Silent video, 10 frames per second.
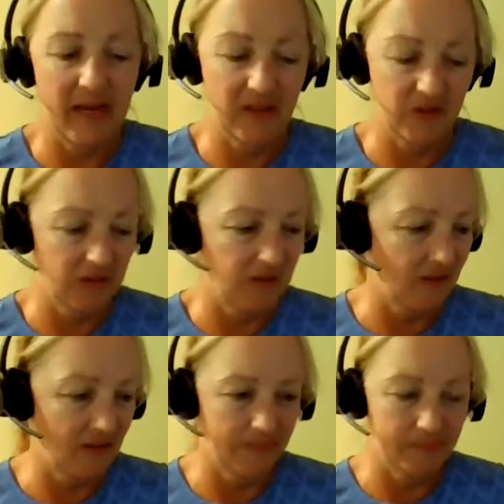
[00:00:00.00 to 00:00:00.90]
anxious
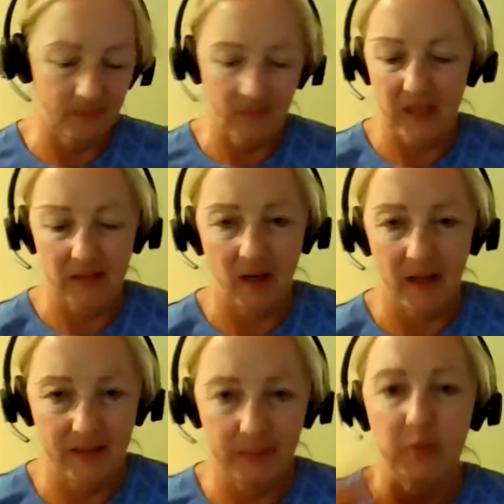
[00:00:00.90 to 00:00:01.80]
and
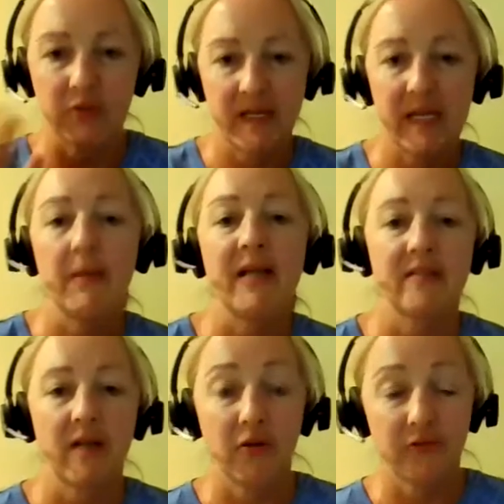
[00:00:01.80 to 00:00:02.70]
not presenting
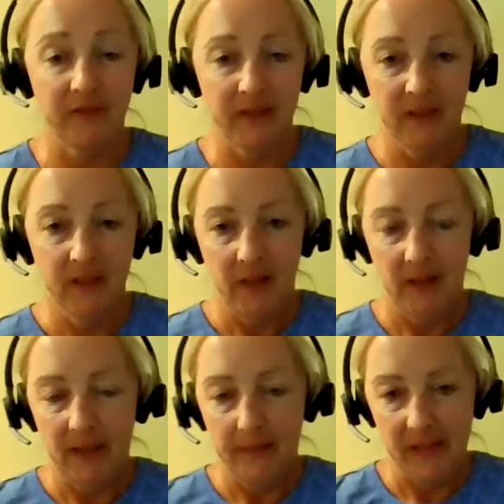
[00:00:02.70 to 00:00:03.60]
myself
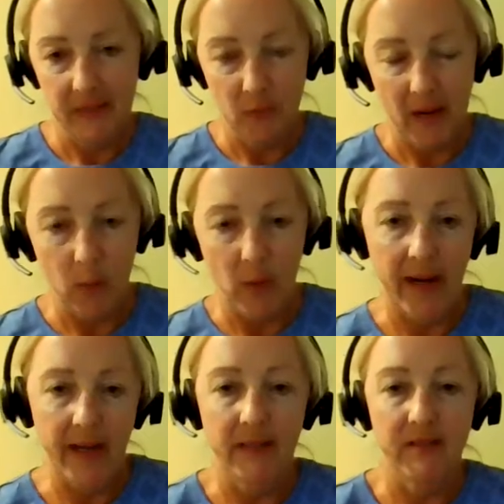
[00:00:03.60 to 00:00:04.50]
in the right
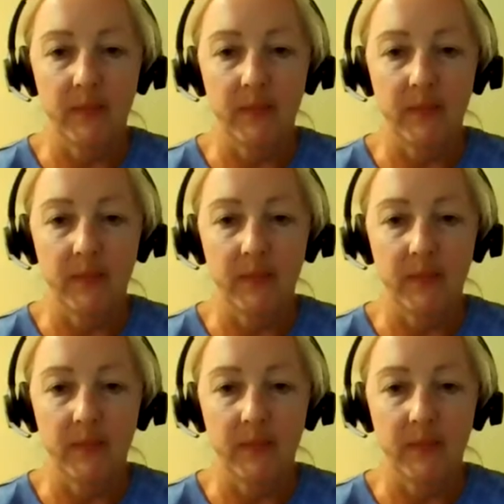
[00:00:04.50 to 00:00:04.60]
way to